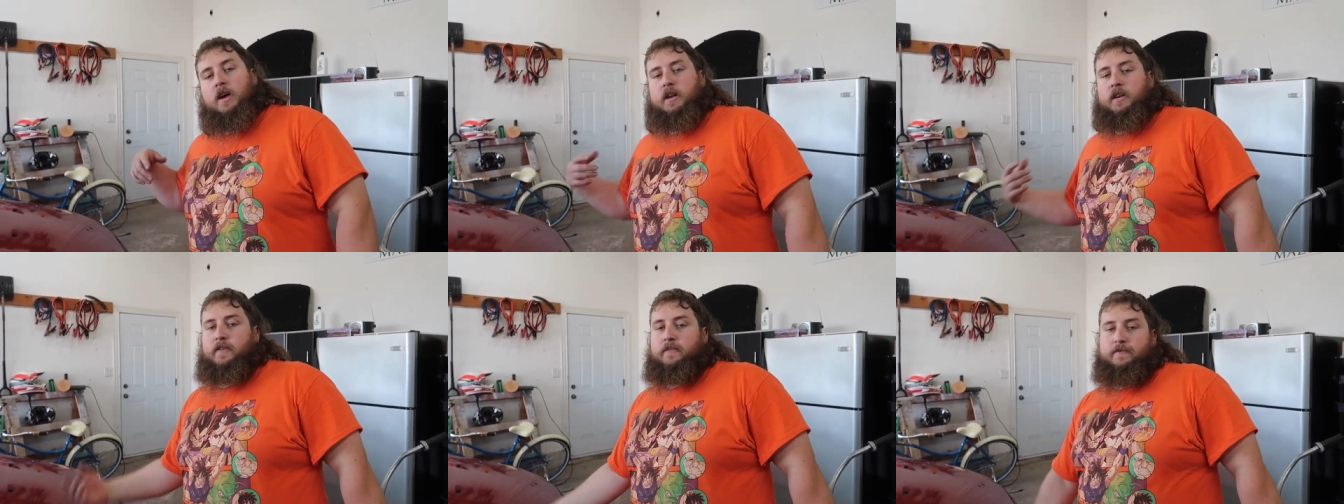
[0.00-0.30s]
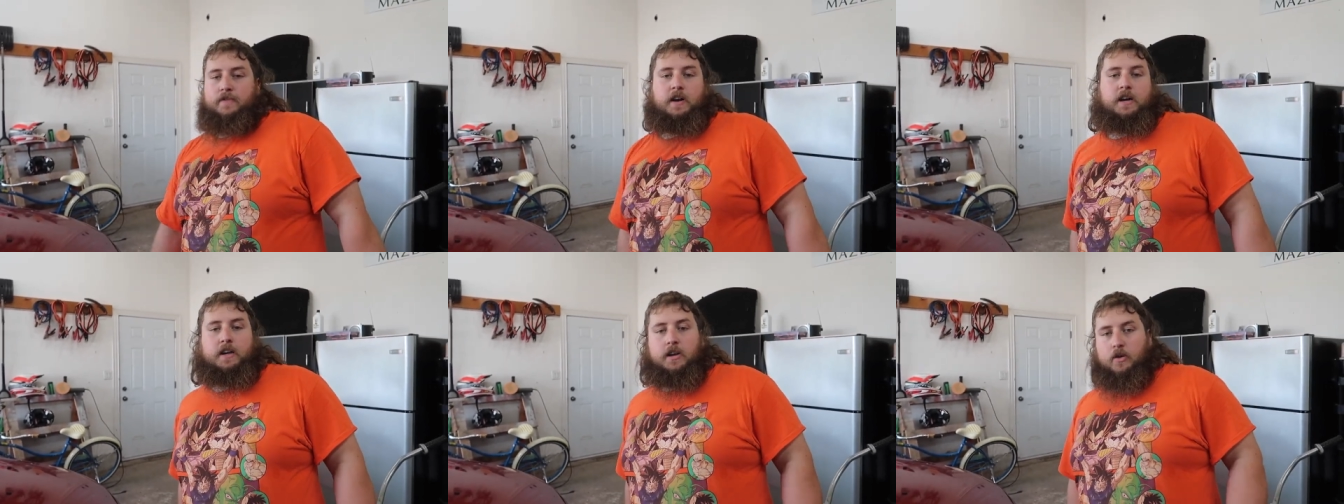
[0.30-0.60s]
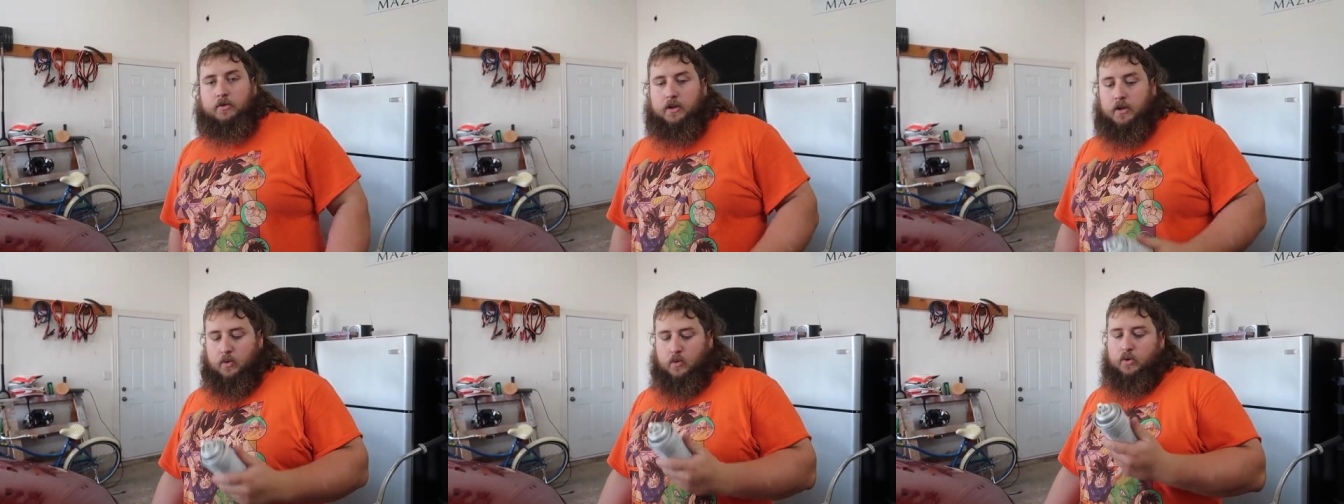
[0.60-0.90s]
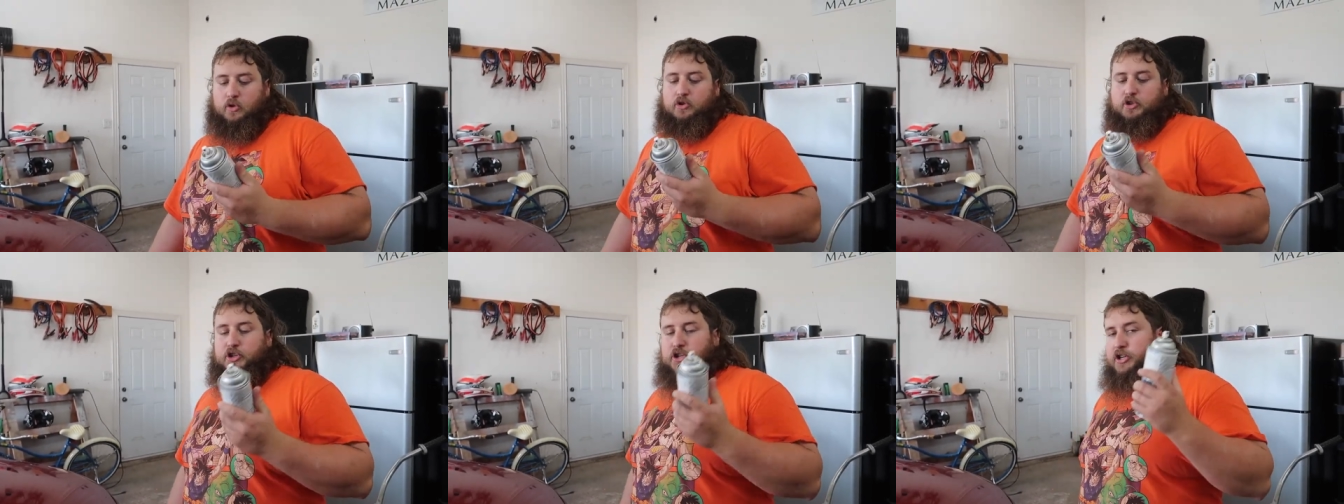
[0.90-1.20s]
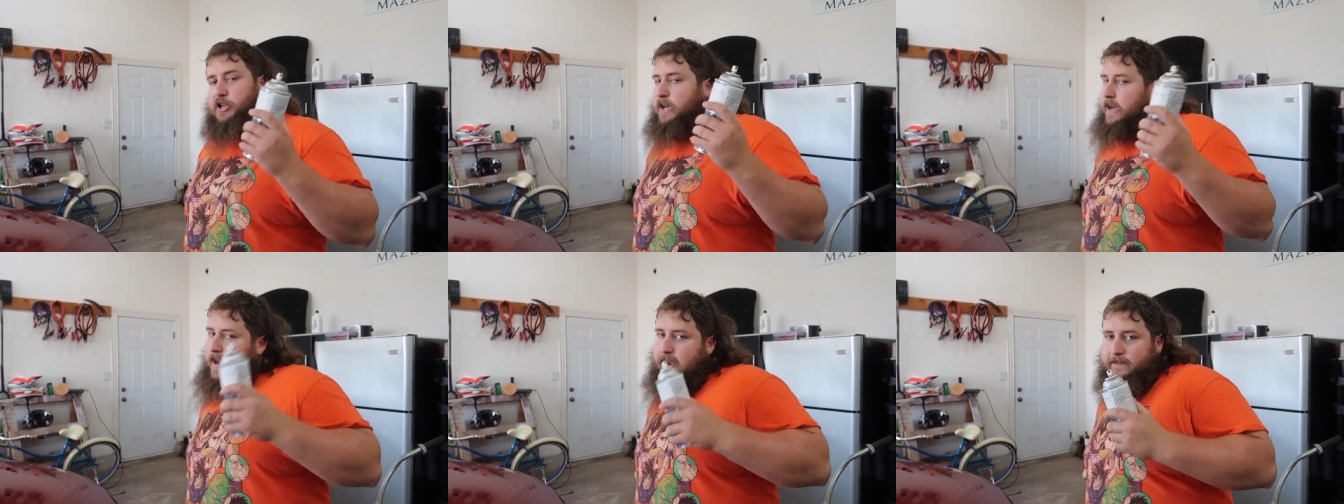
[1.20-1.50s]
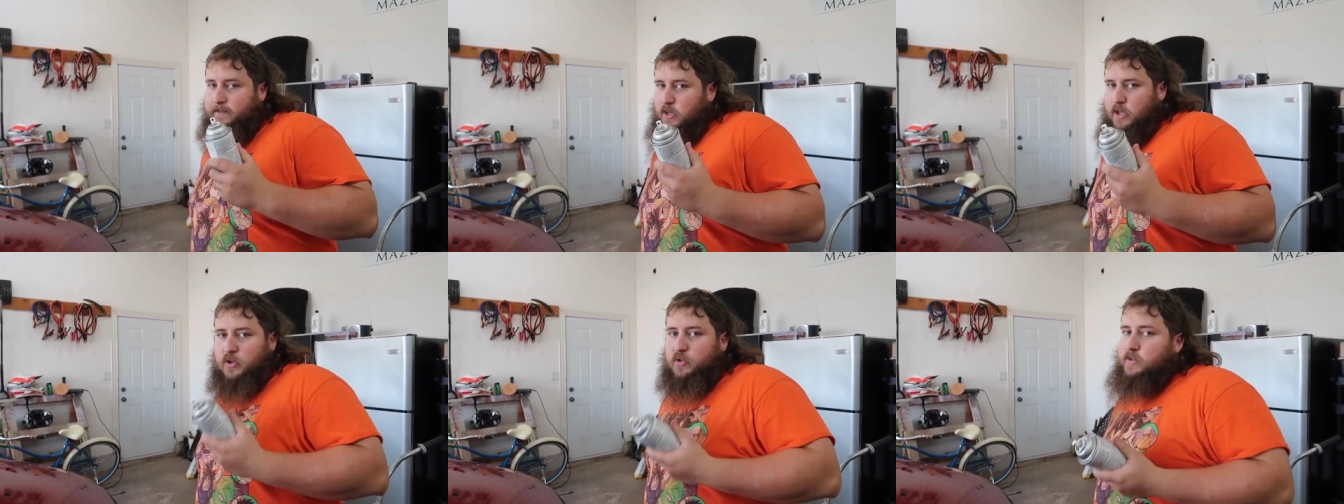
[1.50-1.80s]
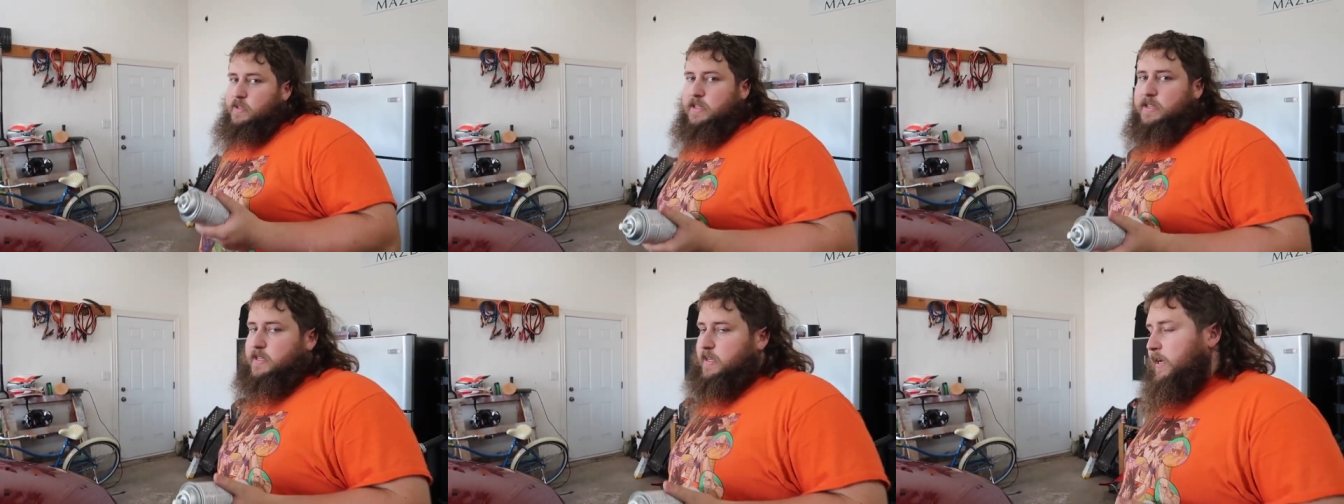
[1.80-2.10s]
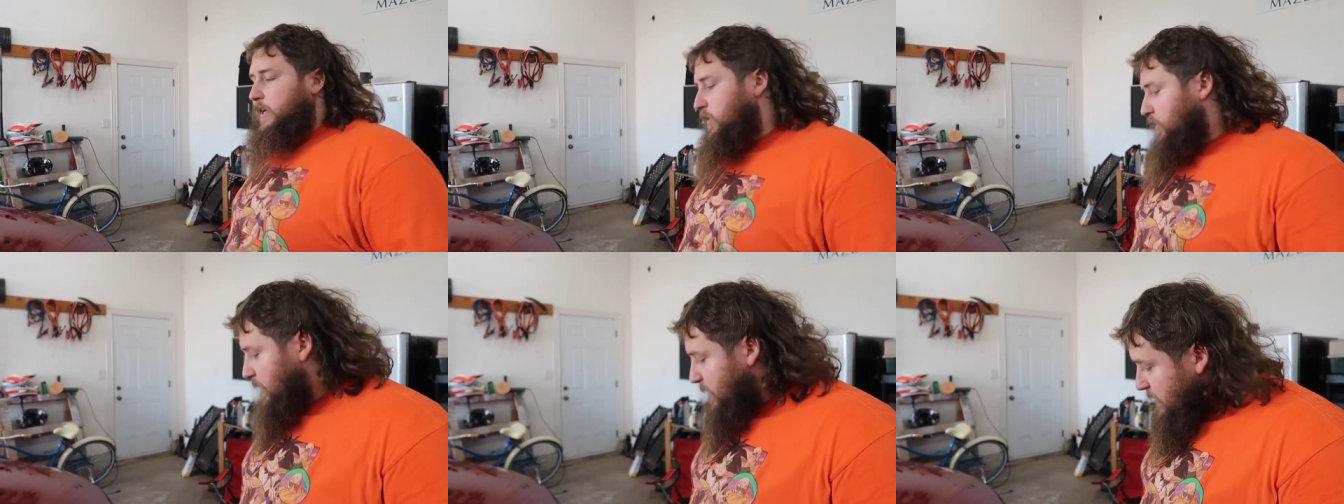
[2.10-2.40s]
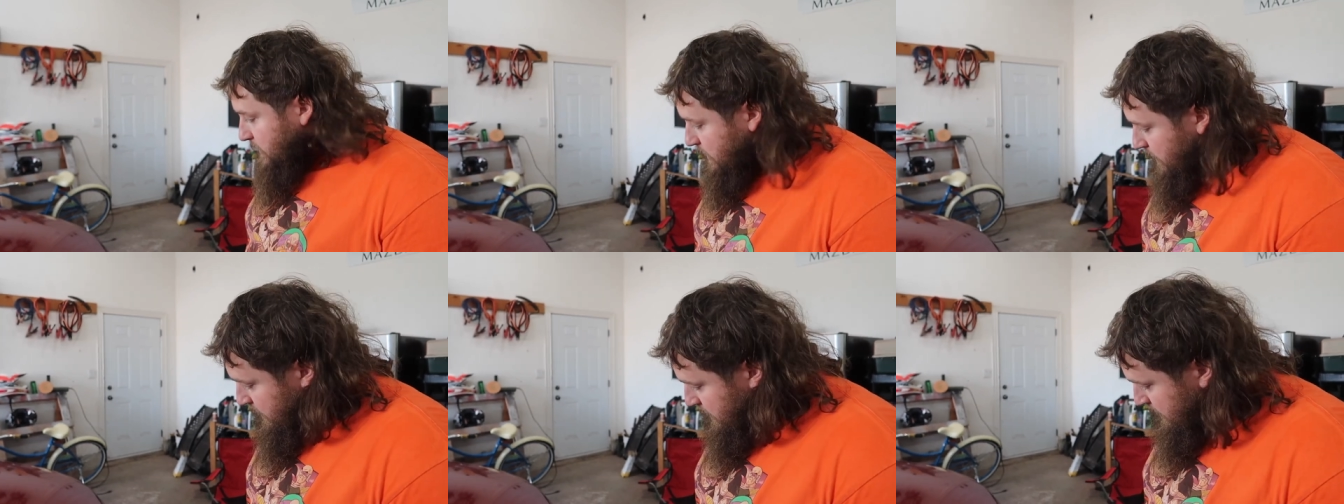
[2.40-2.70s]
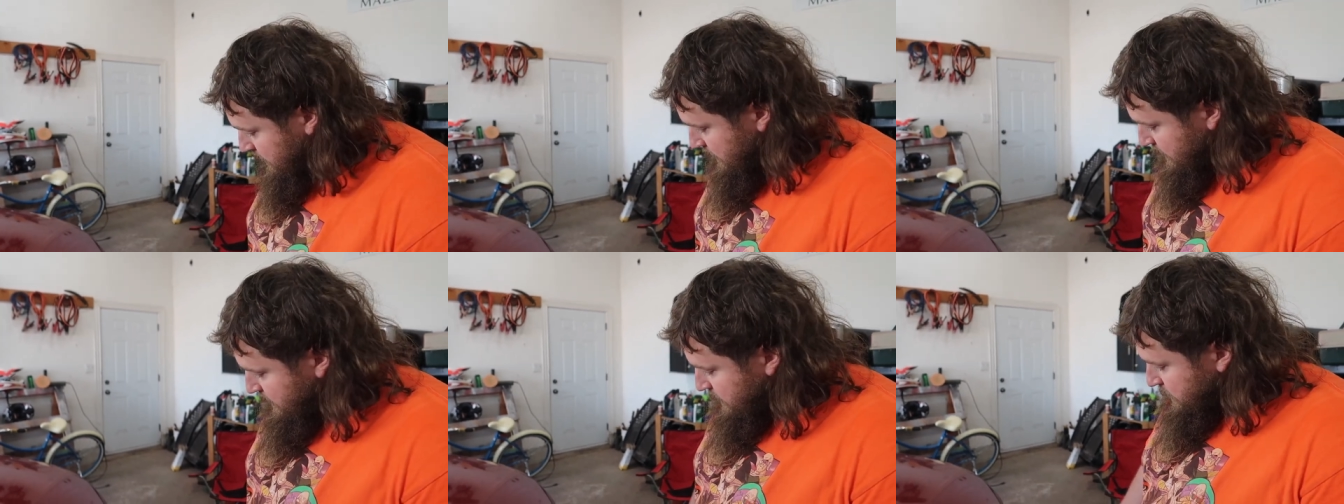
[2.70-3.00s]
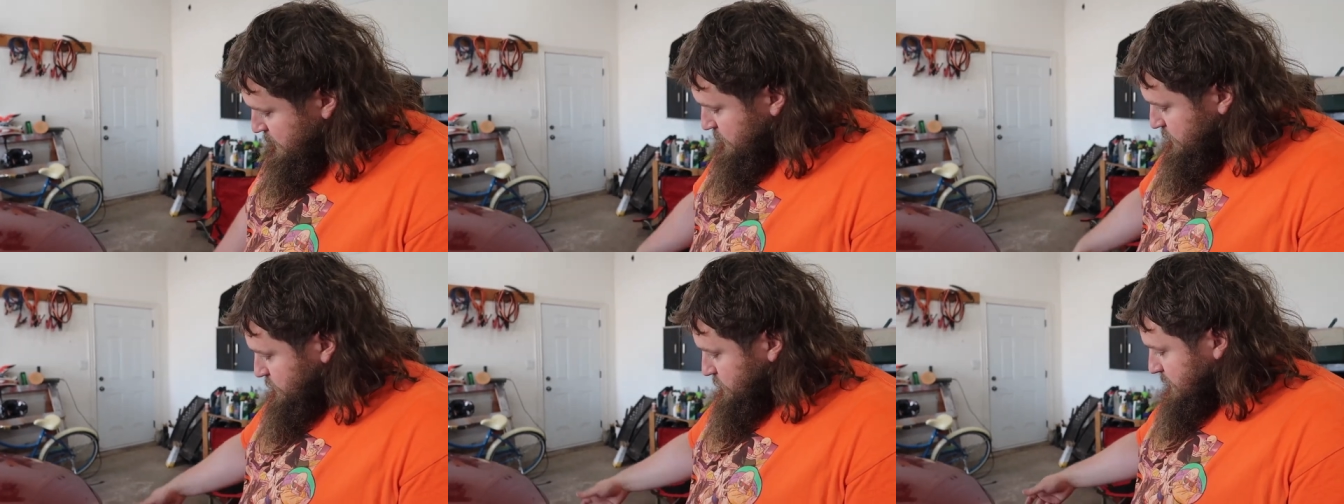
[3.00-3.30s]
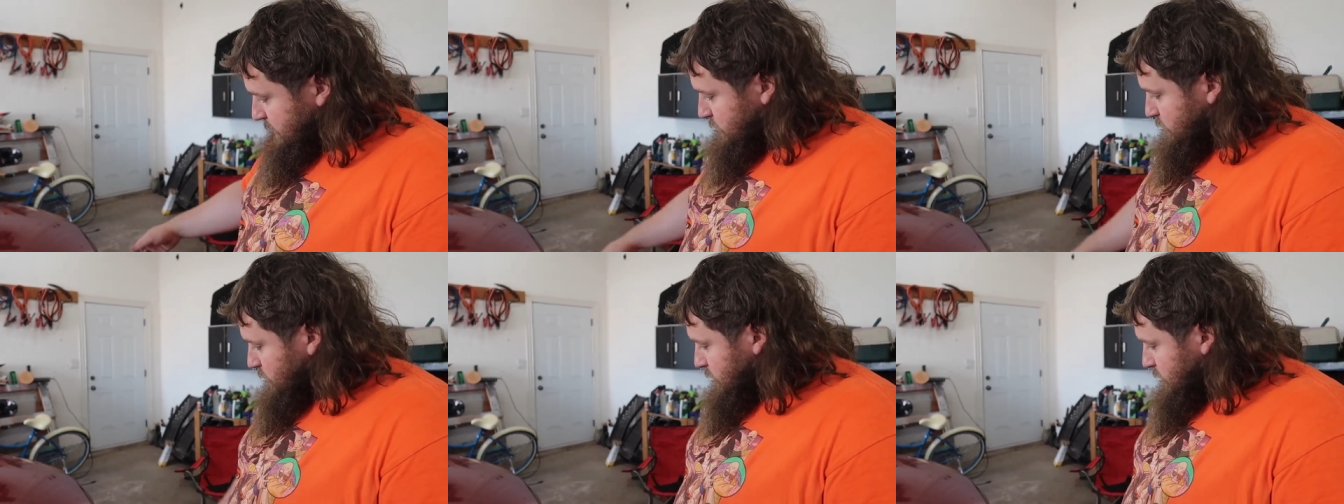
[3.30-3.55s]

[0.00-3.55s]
to find out that we were just gonna have to use this anyways. So that's